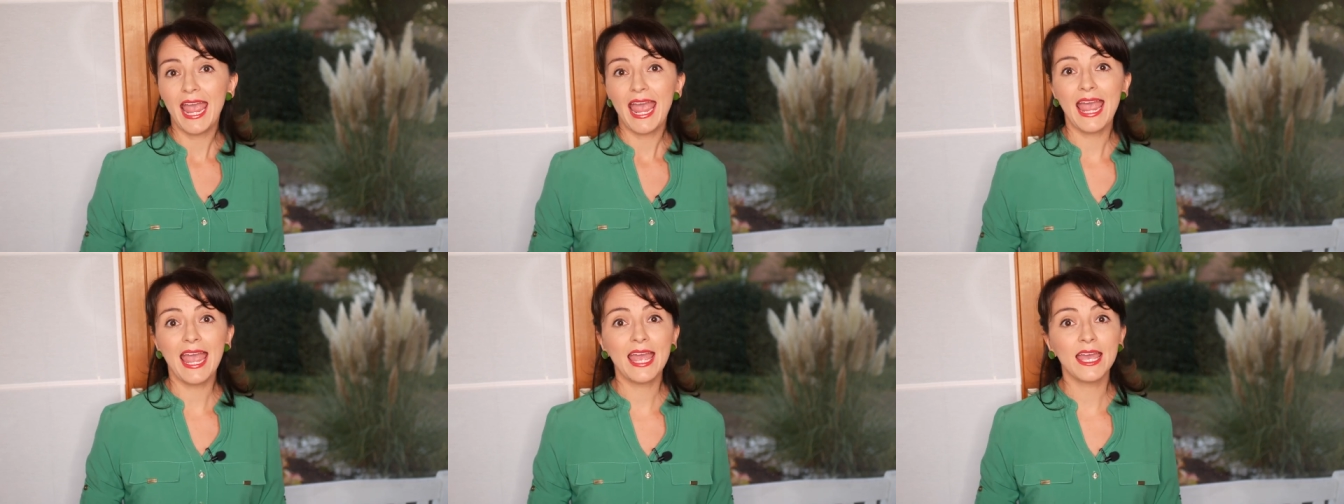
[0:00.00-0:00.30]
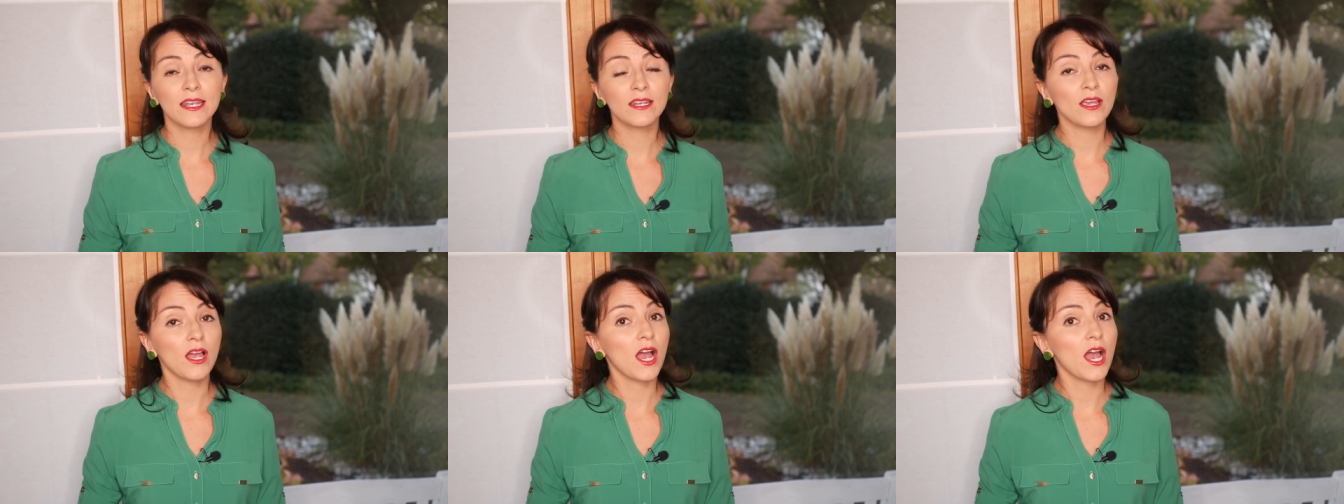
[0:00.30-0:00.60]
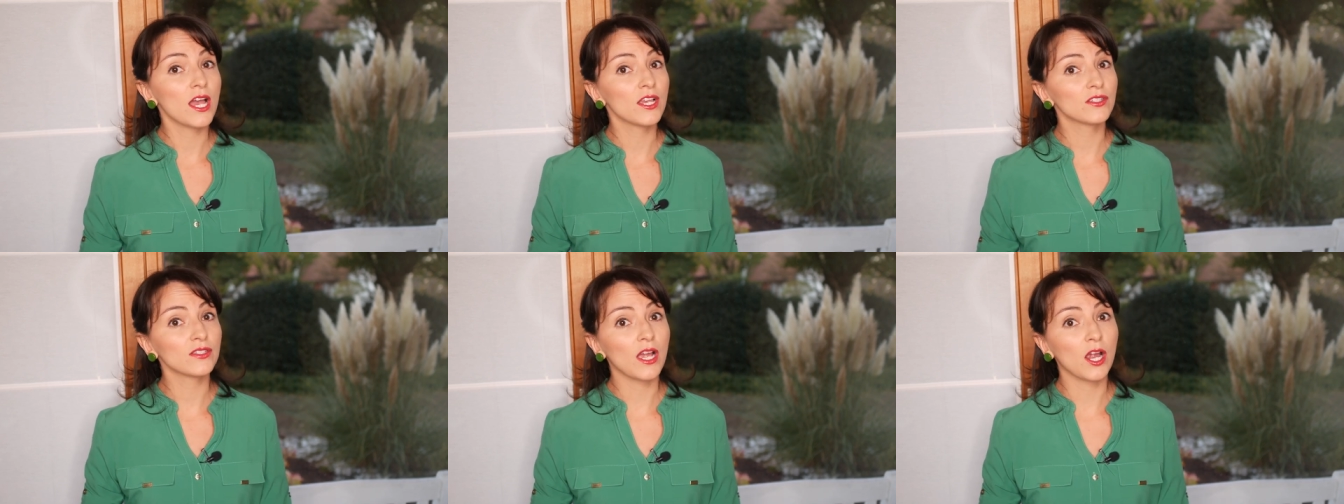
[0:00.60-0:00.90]
And
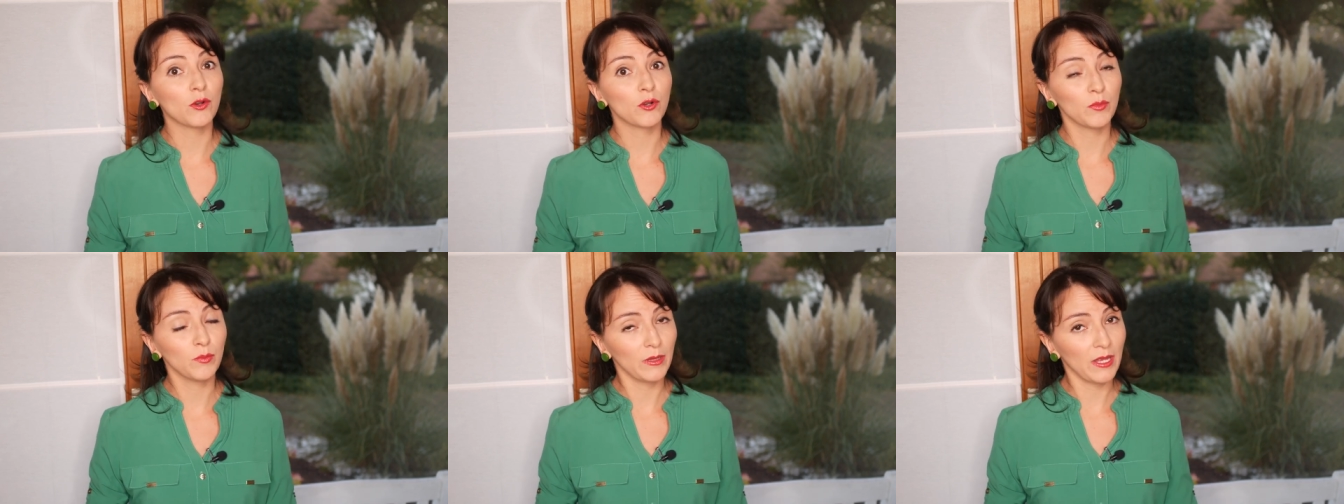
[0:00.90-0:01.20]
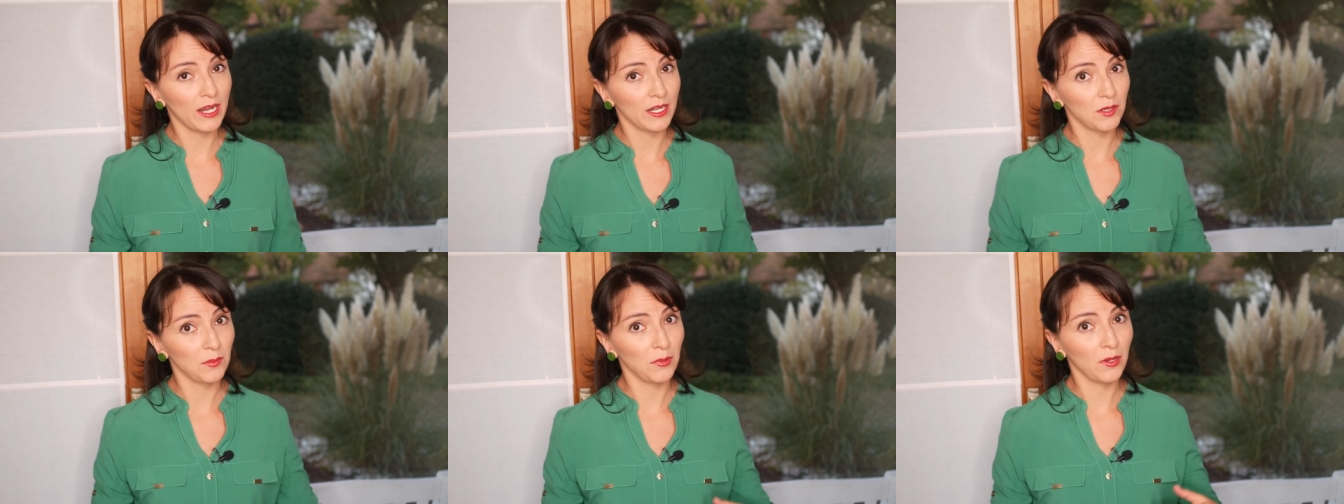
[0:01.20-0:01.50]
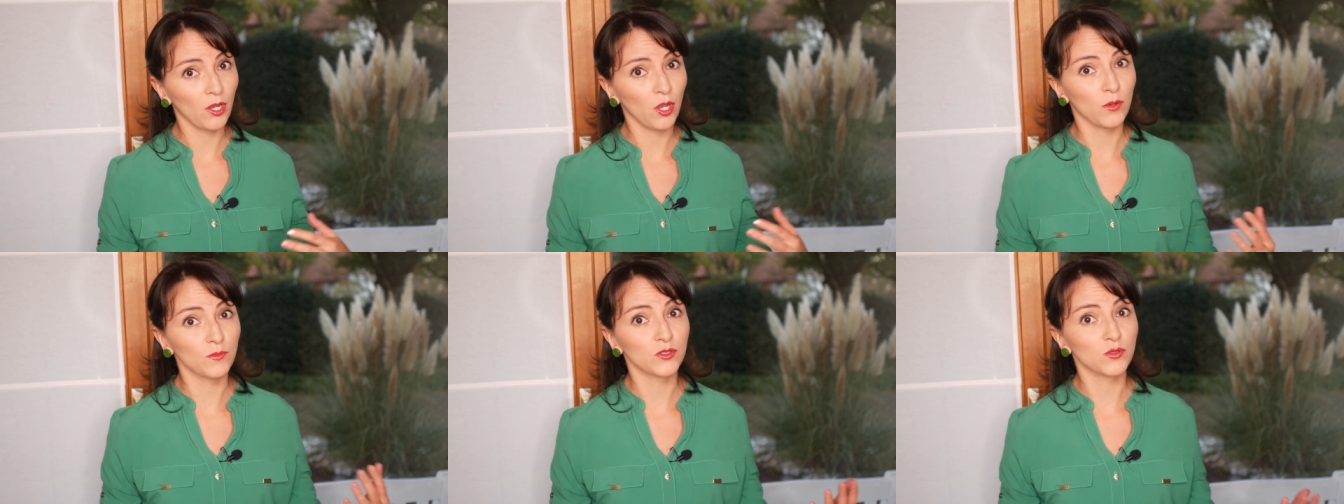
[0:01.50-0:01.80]
as our planet
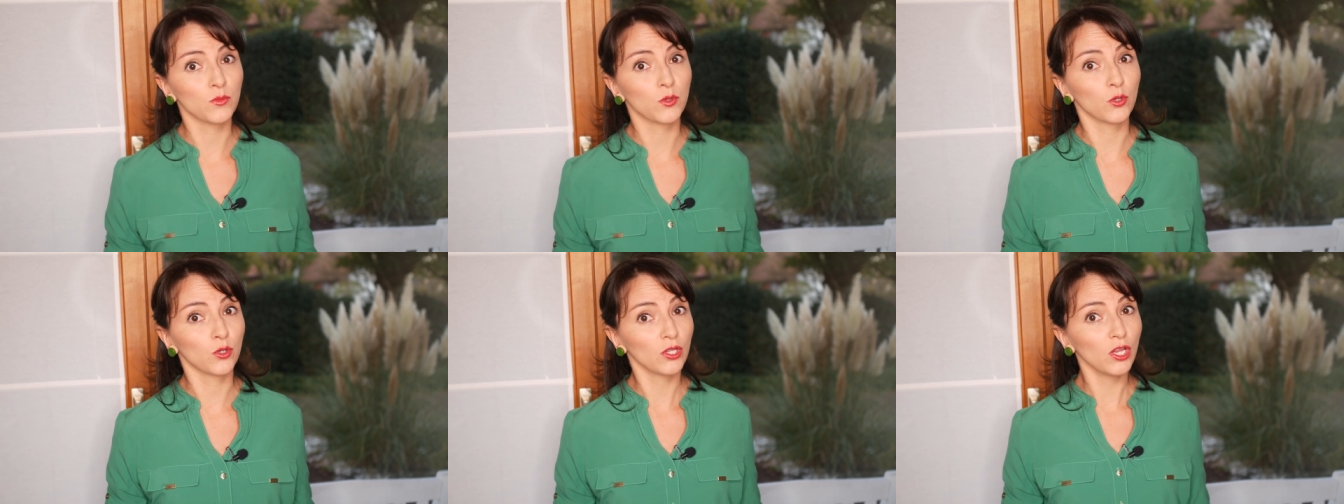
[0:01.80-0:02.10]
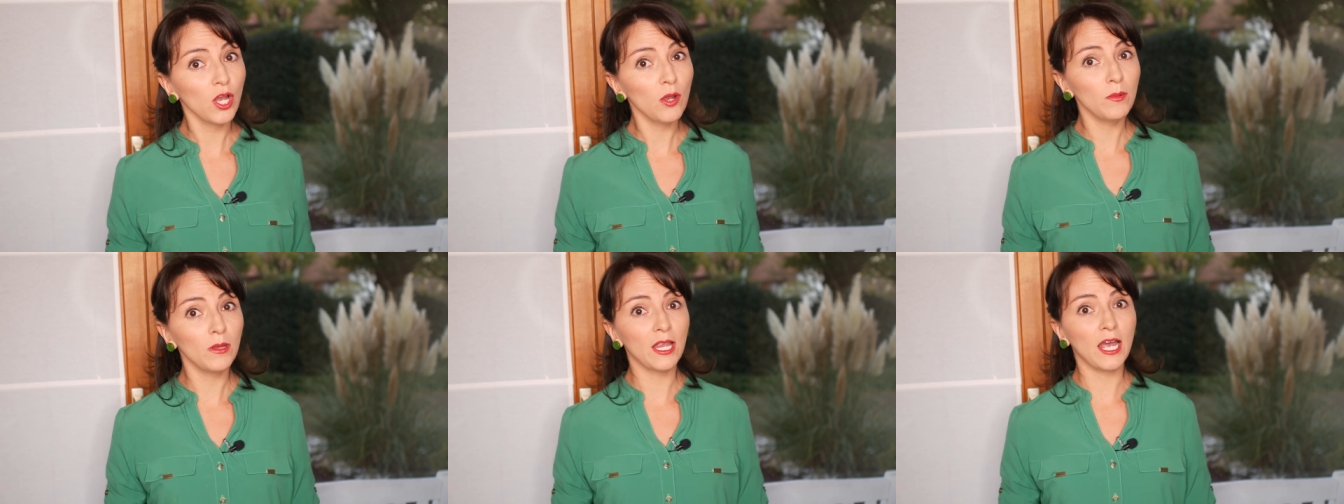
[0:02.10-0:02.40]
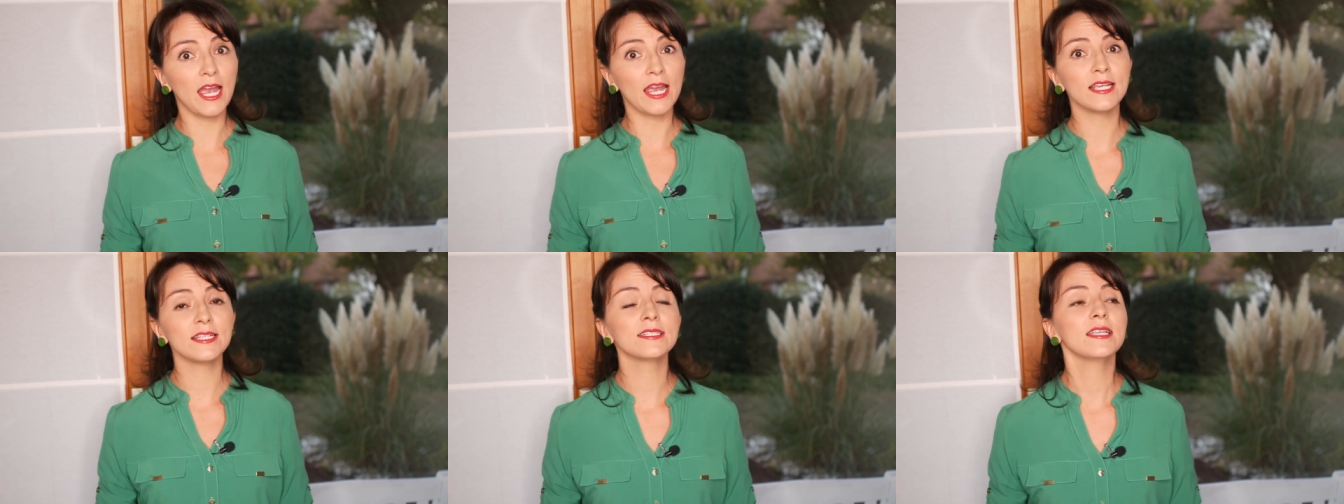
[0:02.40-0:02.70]
becomes more
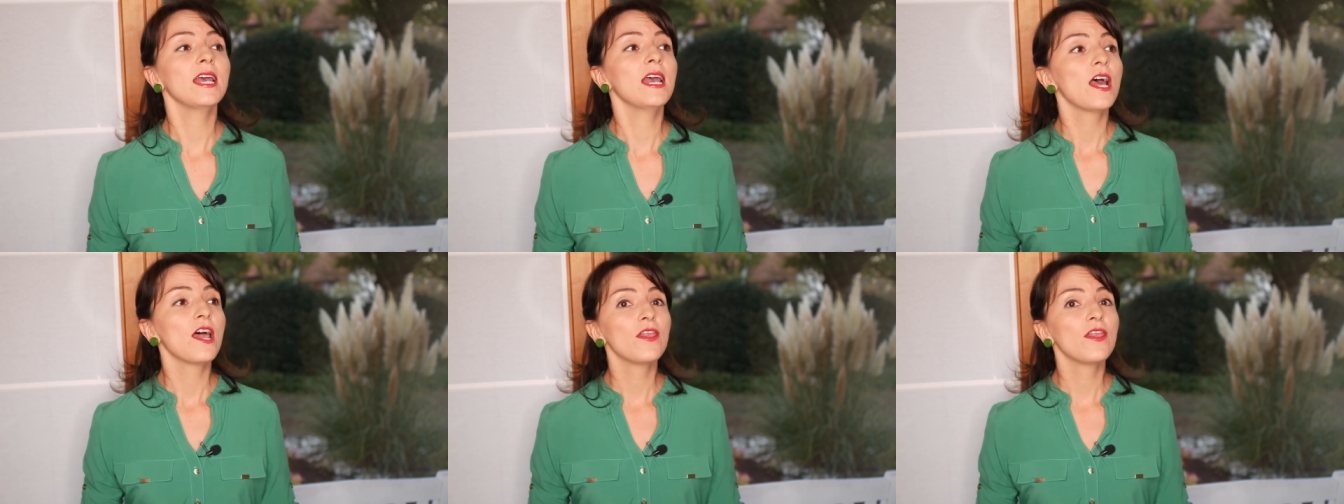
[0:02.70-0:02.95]
globalized,